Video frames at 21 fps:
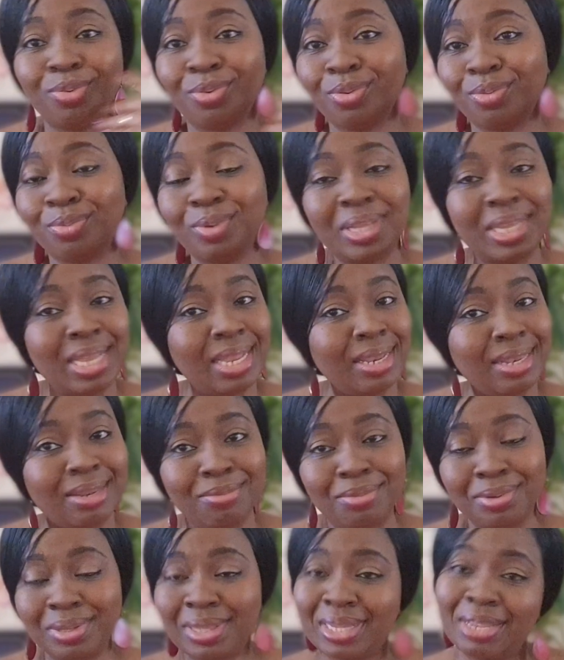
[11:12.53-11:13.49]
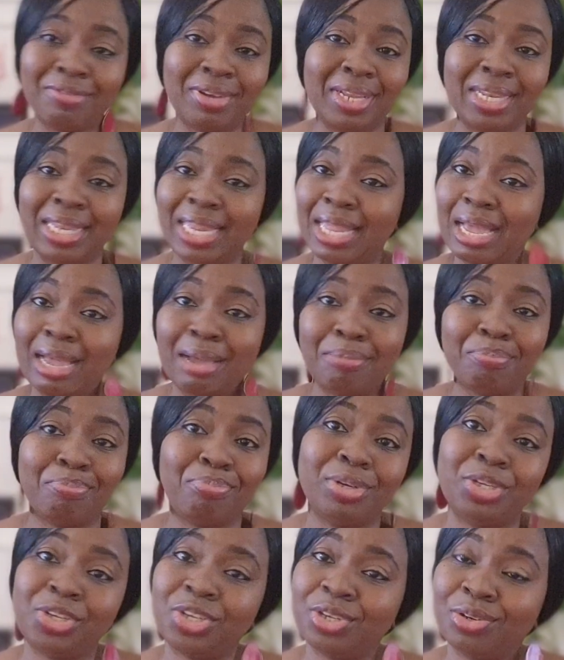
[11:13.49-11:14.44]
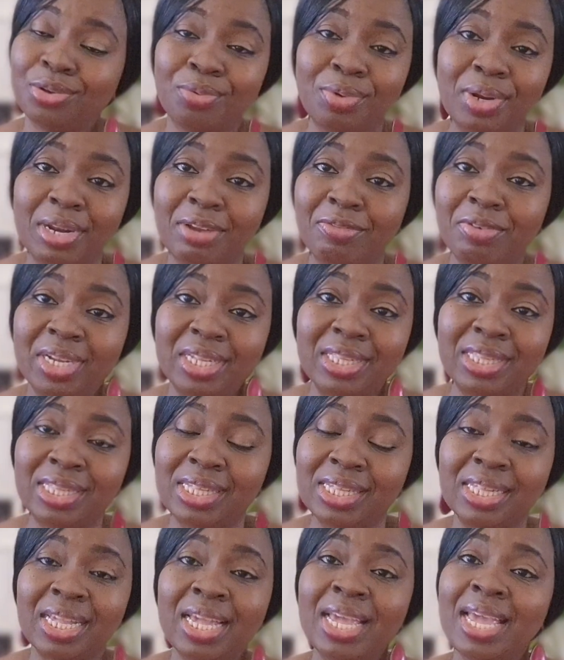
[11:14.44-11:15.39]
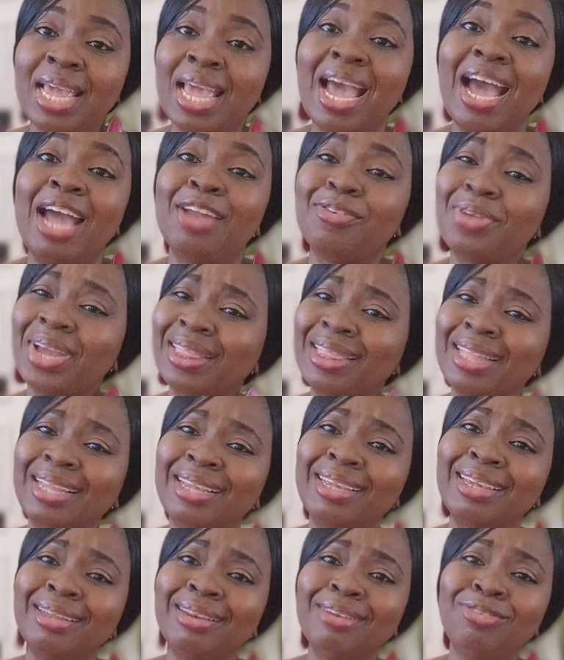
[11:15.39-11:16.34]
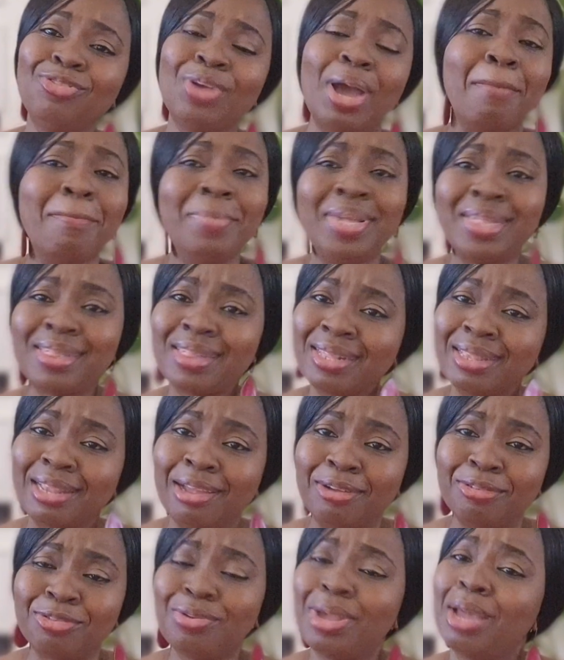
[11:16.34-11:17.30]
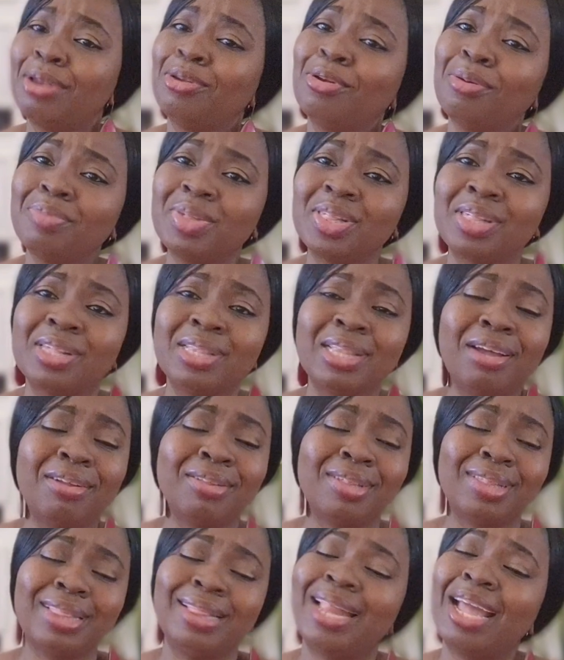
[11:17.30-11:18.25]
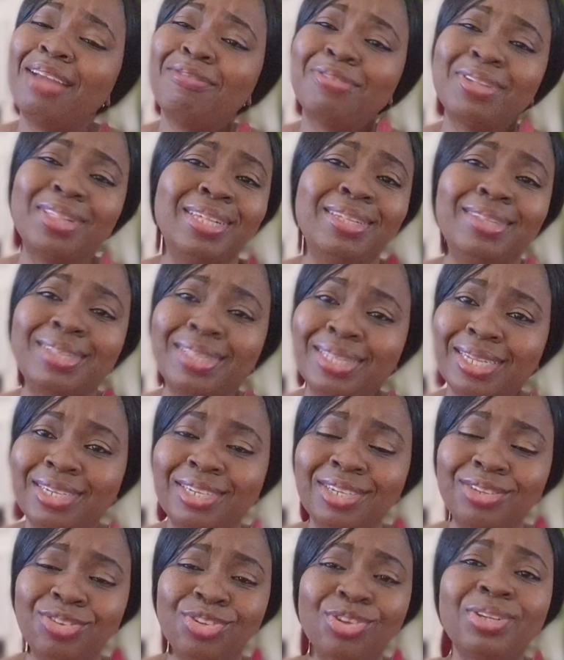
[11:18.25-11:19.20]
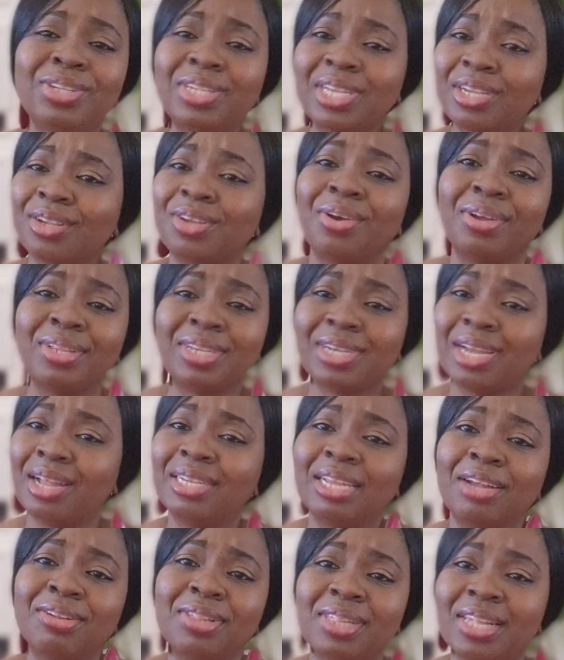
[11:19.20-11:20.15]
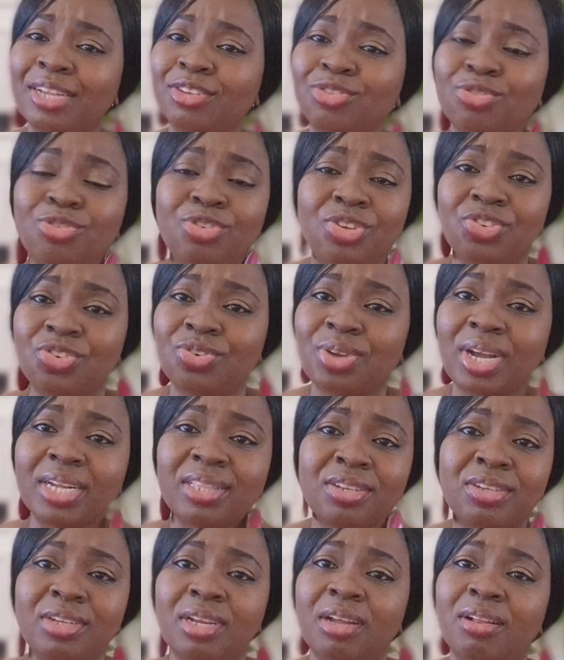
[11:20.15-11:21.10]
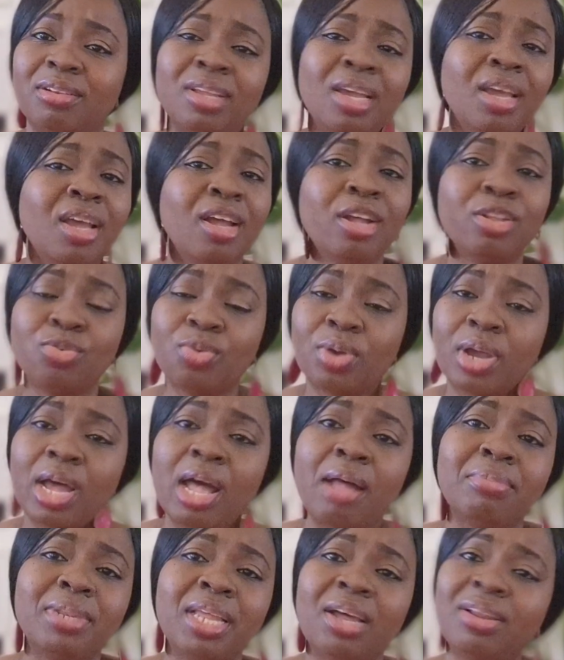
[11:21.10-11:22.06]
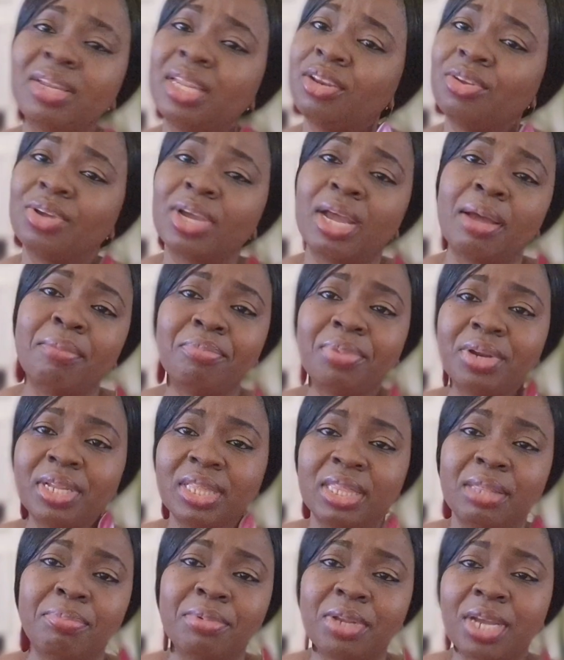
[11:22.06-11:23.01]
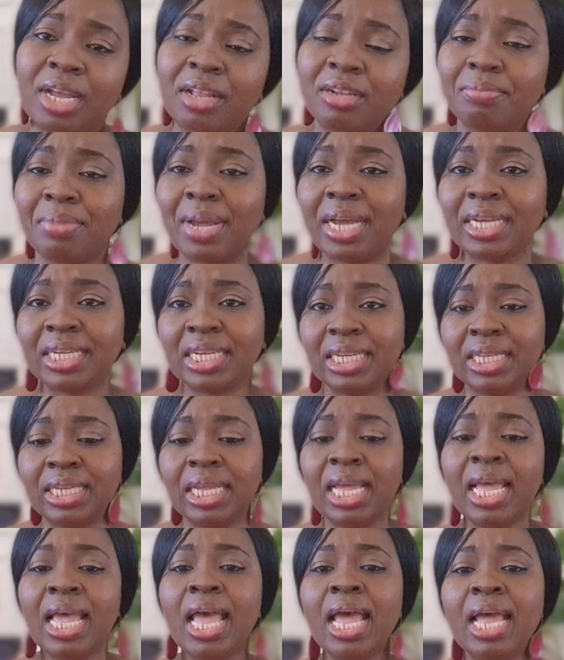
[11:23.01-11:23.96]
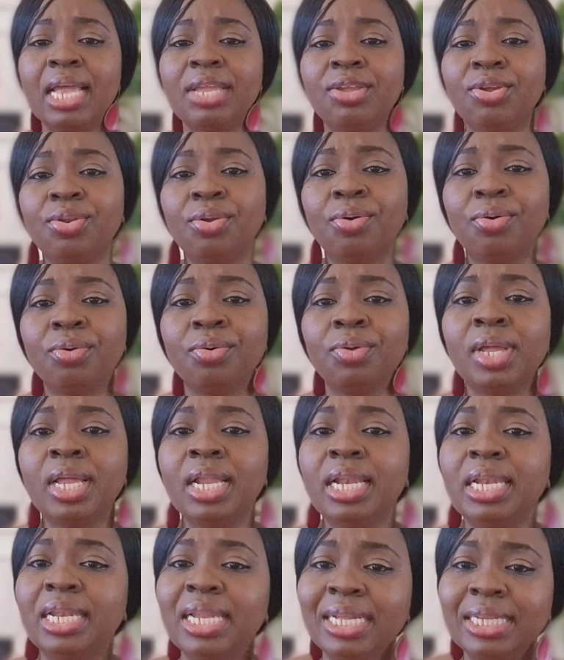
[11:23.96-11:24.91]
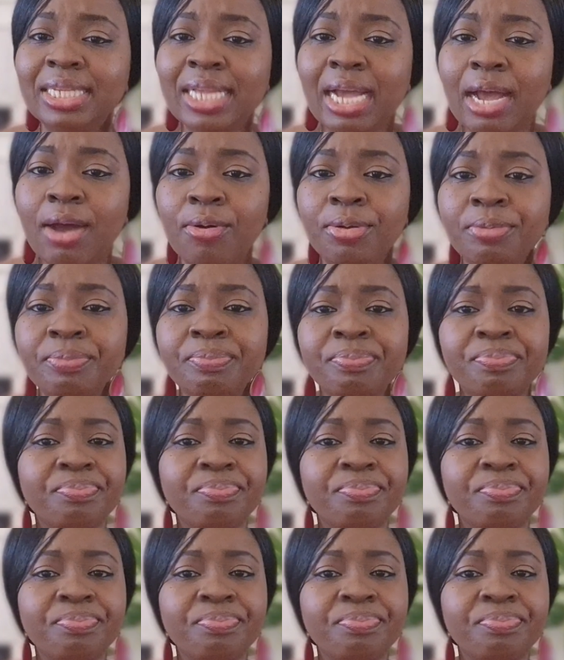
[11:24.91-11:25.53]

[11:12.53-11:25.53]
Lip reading: whatever they are preaching, or whatever it is, and you are thinking you are missing out. You are not missing out. Life is in stages. Just take your child outside to distract the child, to calm down, then you can bring the child back in, you know, later on.